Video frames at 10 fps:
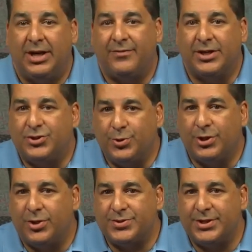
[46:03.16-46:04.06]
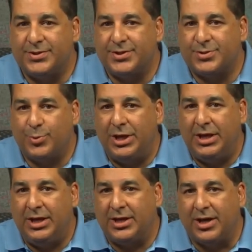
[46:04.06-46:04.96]
I've got 2 closings this
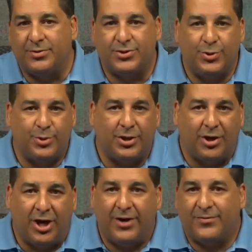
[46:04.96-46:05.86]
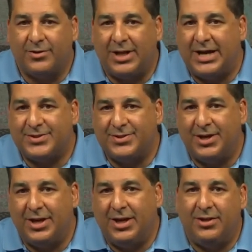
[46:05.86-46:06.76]
week. I was doing an offer last
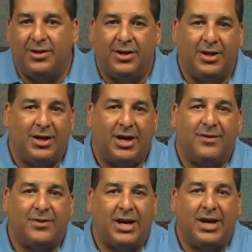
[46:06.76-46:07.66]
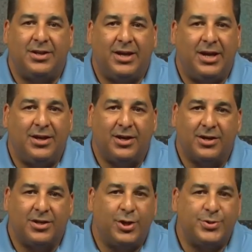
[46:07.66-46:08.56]
night. I've got a
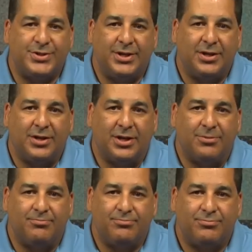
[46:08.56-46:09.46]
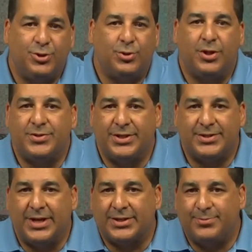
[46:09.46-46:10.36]
closing, 2
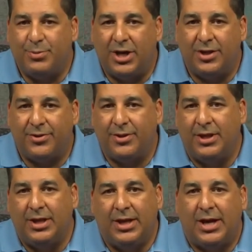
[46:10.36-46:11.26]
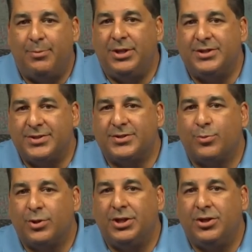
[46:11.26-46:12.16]
closings next month. I mean, this is a
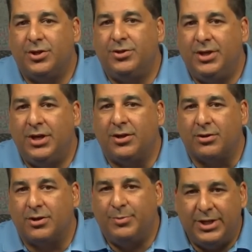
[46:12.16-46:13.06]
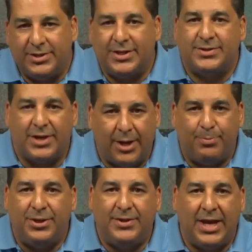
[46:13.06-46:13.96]
really good year. I mean, it's
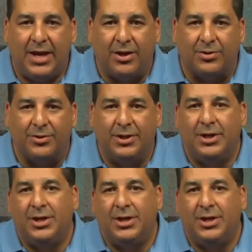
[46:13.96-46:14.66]
up and down.